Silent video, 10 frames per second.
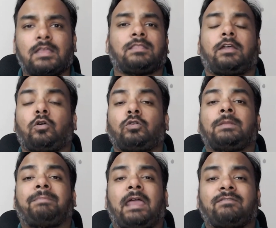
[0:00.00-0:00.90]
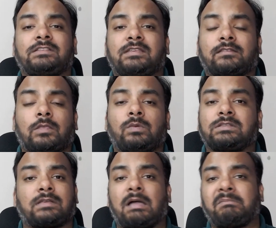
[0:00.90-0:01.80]
That, oh, the private sector will
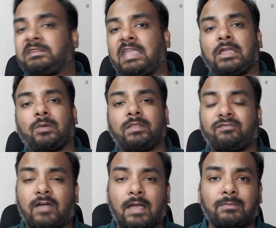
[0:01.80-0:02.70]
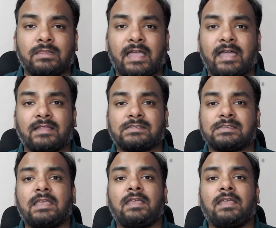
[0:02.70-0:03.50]
come and take away the farmer lands,